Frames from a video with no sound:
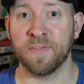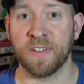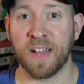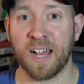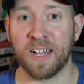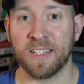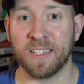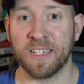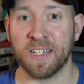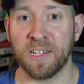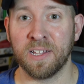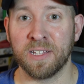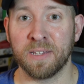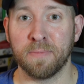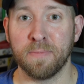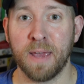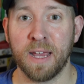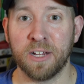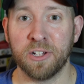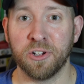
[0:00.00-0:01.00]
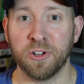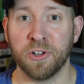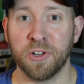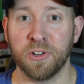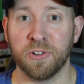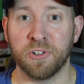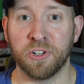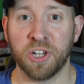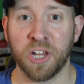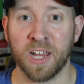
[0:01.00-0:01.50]
Godzillas, make sure
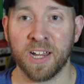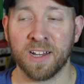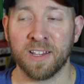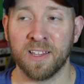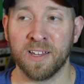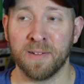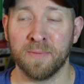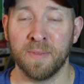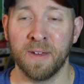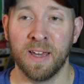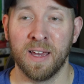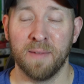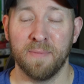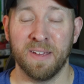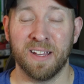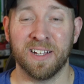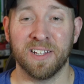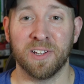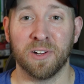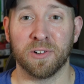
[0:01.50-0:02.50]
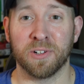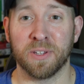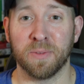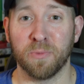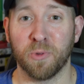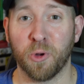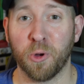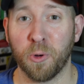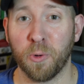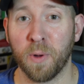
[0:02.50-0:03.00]
you check them because there are
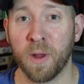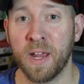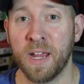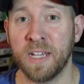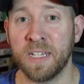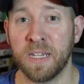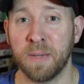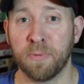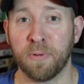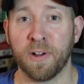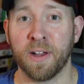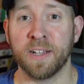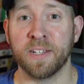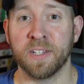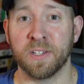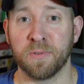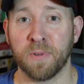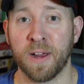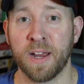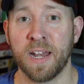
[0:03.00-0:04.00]
some crazy prices right